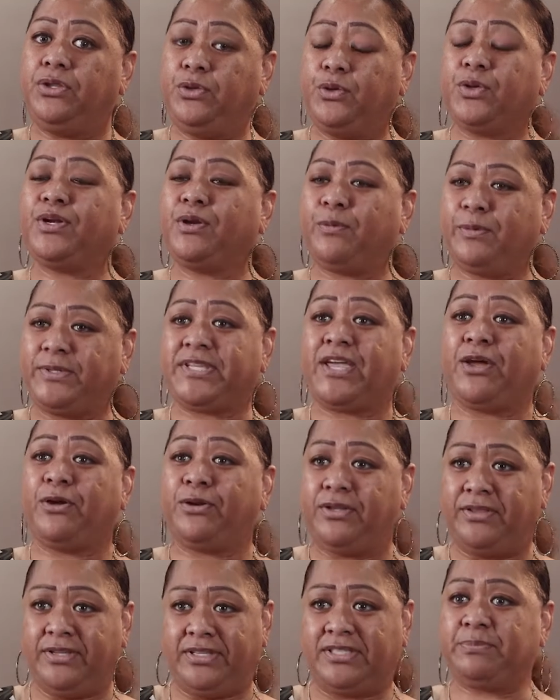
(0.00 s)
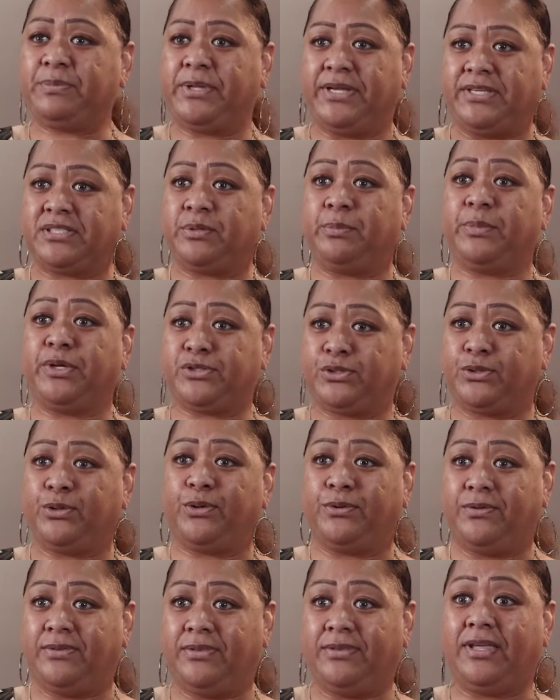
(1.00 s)
you can always count on this place to make
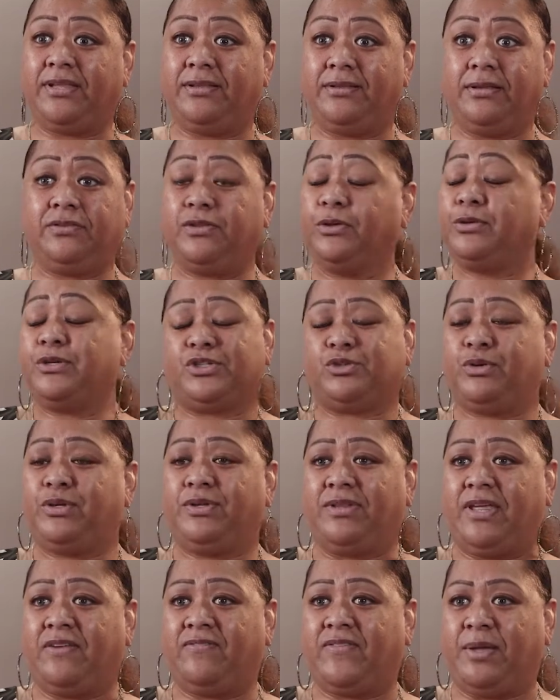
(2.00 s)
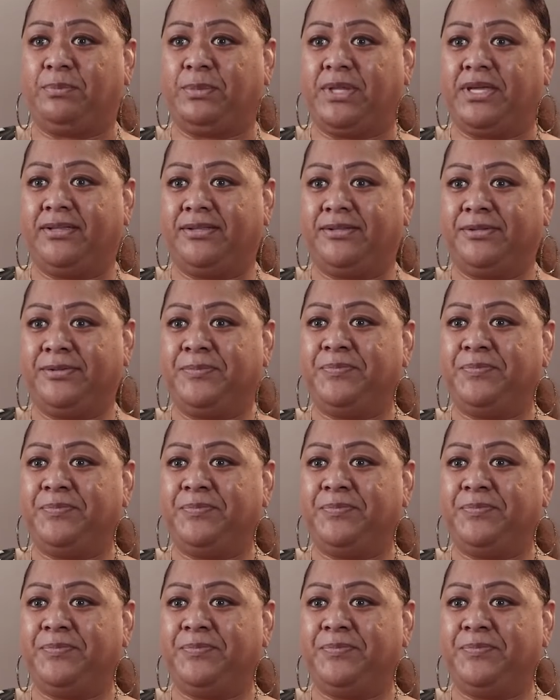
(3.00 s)
sure that they're going to treat you like family.